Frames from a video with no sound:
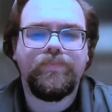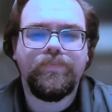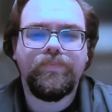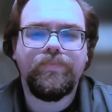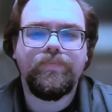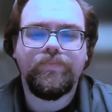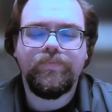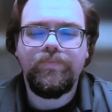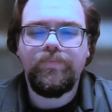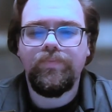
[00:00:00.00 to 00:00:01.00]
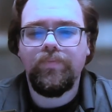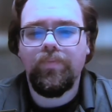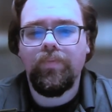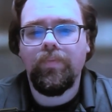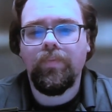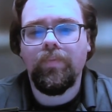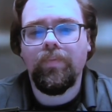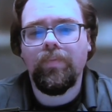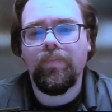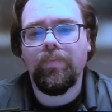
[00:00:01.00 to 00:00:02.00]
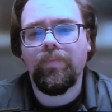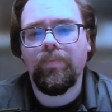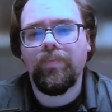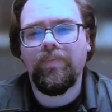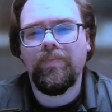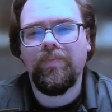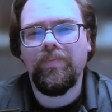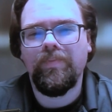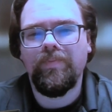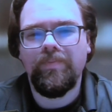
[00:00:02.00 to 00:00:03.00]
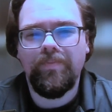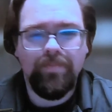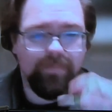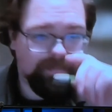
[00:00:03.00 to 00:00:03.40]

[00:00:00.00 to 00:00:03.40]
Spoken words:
(silent)